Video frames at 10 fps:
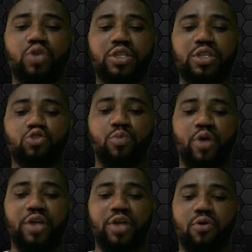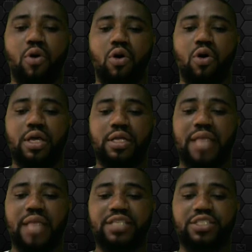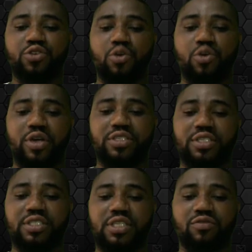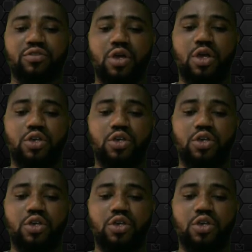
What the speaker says: 22.4 times 0.67.